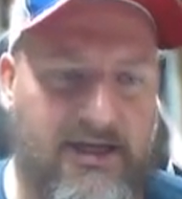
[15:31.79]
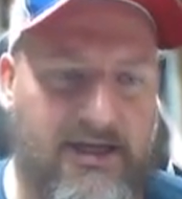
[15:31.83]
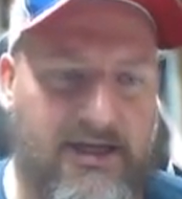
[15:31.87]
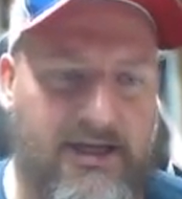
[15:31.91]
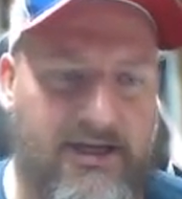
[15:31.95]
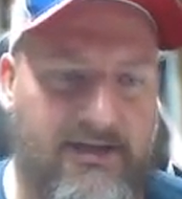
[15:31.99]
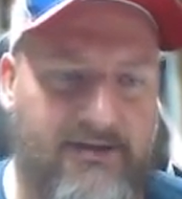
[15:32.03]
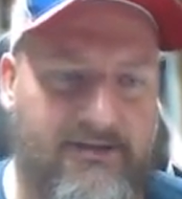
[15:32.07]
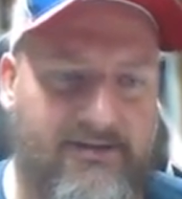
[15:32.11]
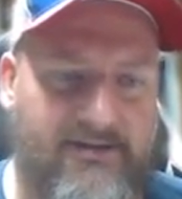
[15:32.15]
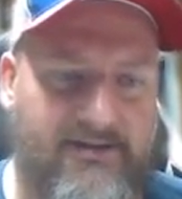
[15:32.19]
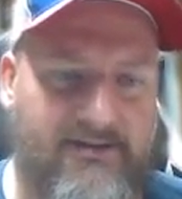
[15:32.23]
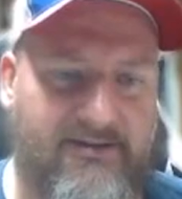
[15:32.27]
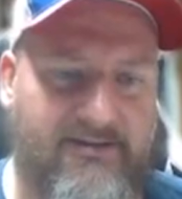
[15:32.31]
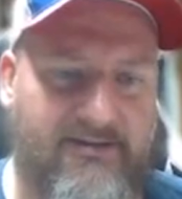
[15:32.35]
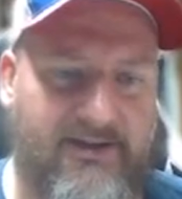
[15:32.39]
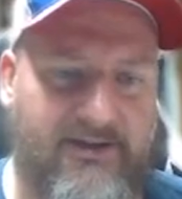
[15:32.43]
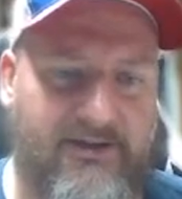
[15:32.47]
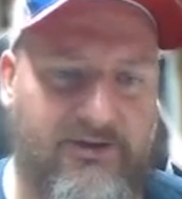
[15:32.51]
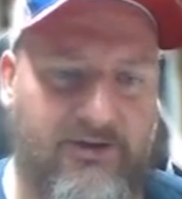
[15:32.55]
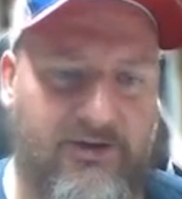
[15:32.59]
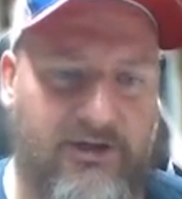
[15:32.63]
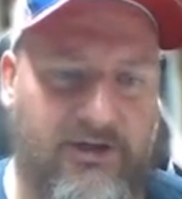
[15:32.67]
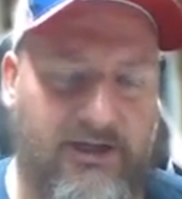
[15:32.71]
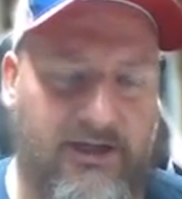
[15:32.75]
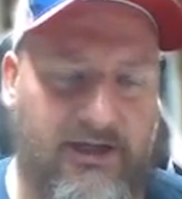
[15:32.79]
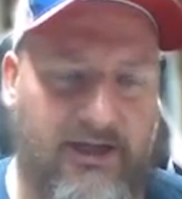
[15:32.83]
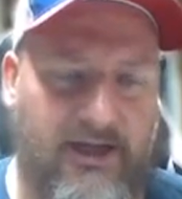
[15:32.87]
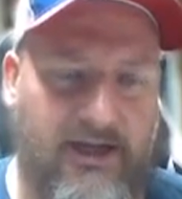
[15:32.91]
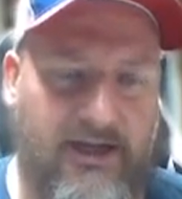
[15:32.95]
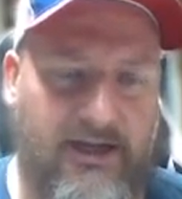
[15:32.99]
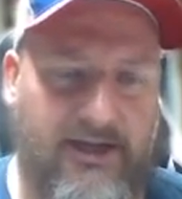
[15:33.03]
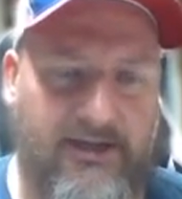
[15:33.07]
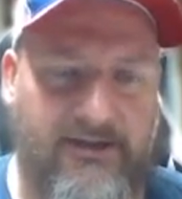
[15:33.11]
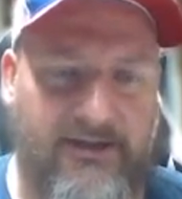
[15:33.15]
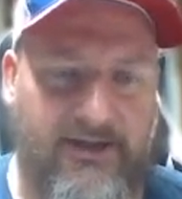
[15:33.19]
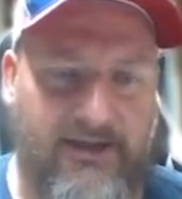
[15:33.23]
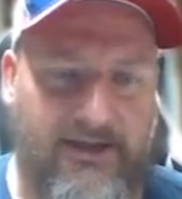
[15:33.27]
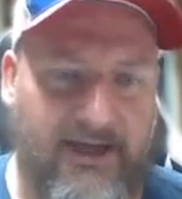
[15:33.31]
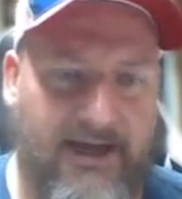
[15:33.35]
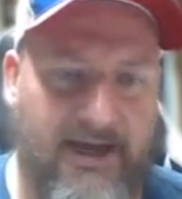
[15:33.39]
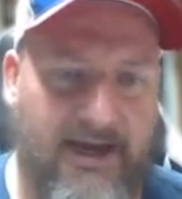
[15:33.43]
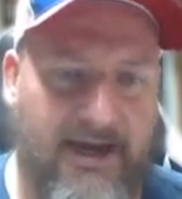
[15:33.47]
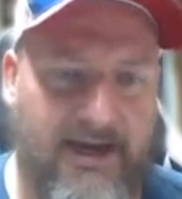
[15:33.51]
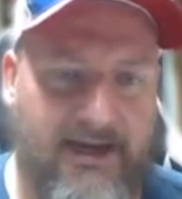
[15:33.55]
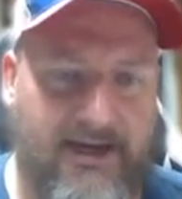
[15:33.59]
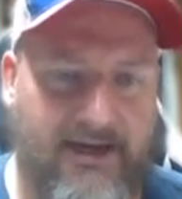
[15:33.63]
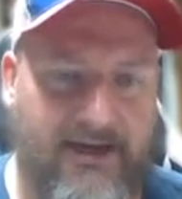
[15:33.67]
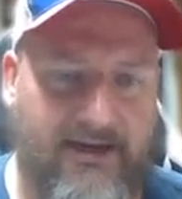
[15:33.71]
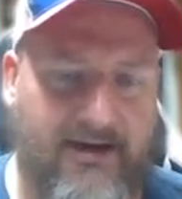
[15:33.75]
it tends to do a lot of
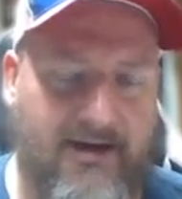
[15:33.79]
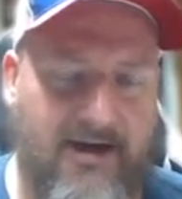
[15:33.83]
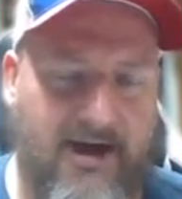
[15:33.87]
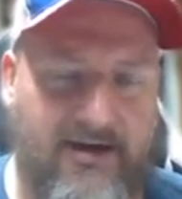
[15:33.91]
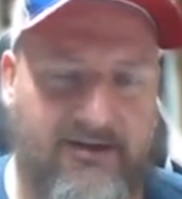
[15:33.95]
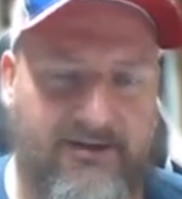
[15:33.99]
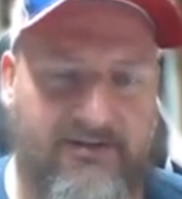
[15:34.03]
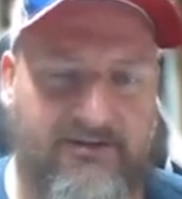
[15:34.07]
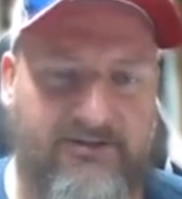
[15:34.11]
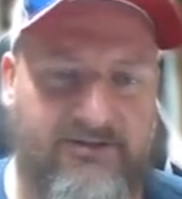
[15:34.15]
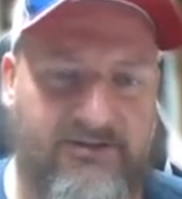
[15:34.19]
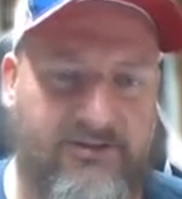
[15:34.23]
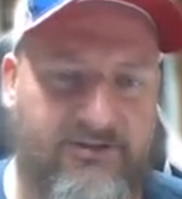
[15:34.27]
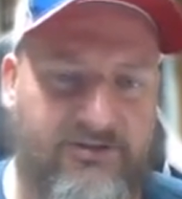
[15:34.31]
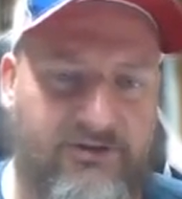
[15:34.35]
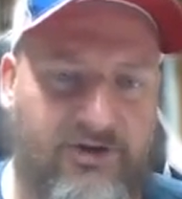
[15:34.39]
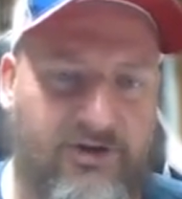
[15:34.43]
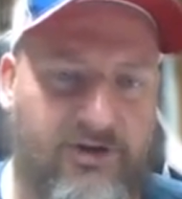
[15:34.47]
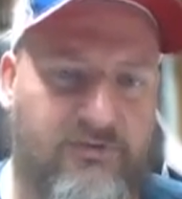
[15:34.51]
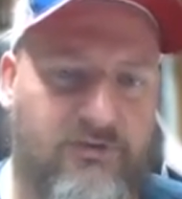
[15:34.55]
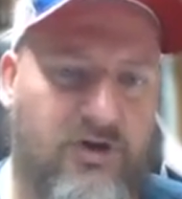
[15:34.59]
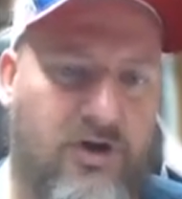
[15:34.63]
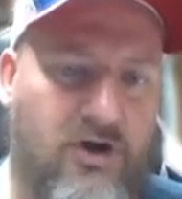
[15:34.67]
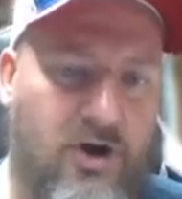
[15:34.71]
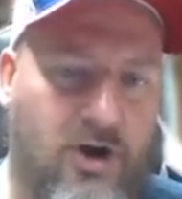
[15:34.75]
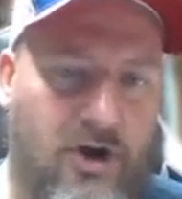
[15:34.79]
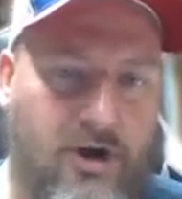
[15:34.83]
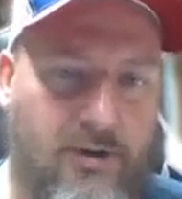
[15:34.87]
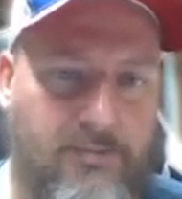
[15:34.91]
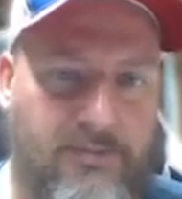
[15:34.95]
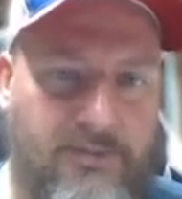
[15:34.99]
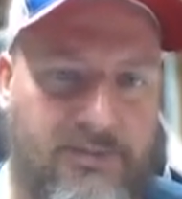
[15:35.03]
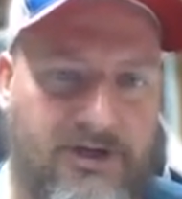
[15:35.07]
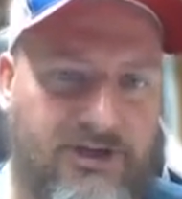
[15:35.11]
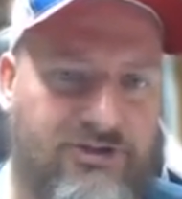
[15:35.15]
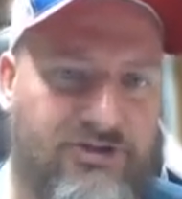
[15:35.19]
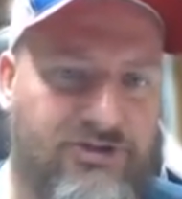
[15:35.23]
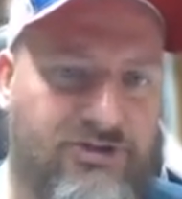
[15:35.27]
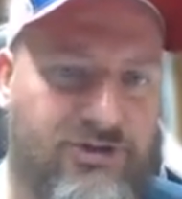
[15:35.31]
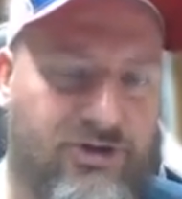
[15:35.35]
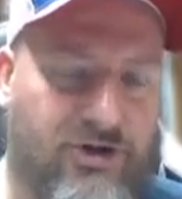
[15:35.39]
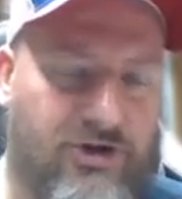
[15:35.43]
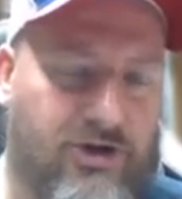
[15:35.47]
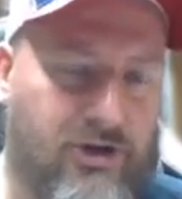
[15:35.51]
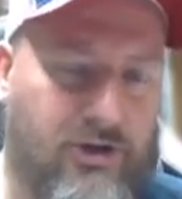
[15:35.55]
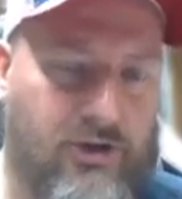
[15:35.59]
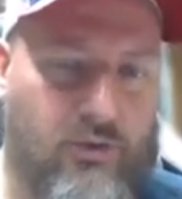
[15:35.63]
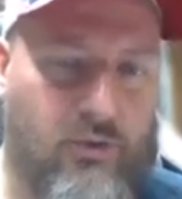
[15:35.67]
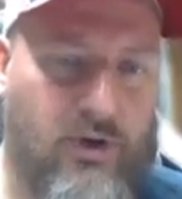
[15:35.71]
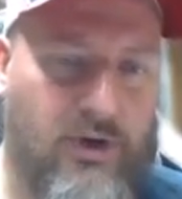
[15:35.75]
delay, and it causes the servo arm to
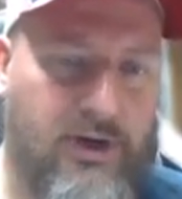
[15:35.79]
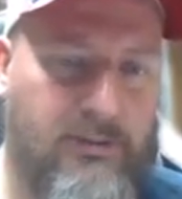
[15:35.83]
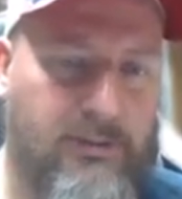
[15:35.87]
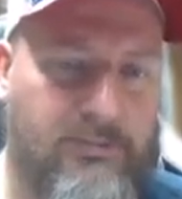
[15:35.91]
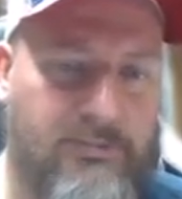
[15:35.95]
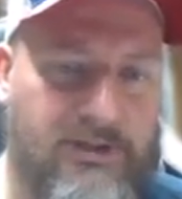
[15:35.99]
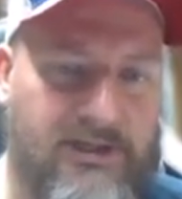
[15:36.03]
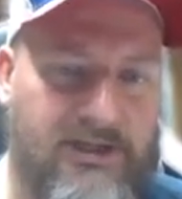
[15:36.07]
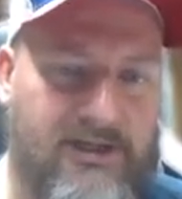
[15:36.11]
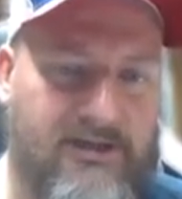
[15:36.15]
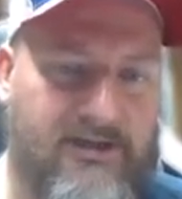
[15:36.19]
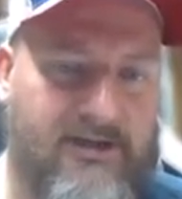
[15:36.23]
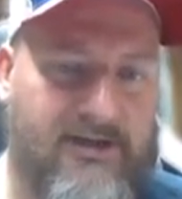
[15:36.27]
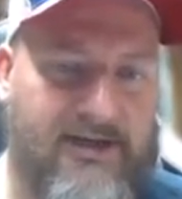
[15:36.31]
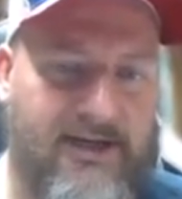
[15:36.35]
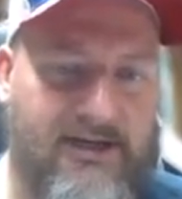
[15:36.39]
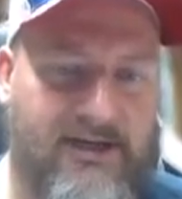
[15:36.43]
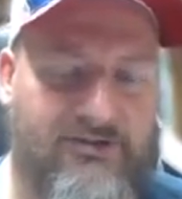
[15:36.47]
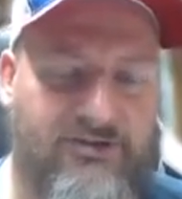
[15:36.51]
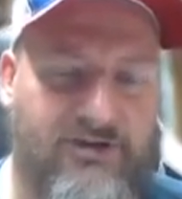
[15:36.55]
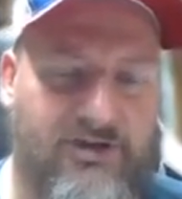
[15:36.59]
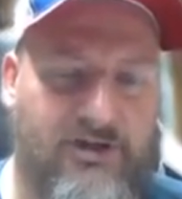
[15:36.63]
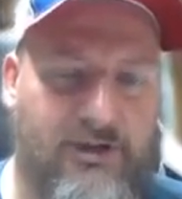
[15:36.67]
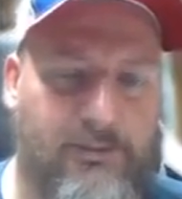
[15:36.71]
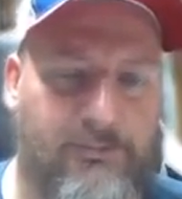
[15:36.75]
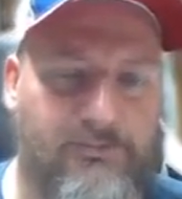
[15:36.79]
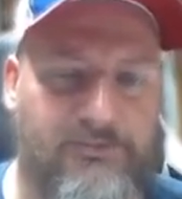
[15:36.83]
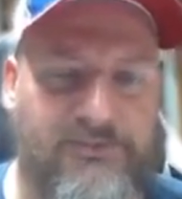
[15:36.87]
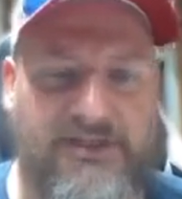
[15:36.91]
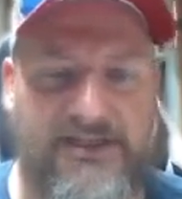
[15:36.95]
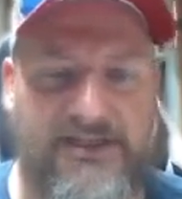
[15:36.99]
jerk quite a bit to catch up.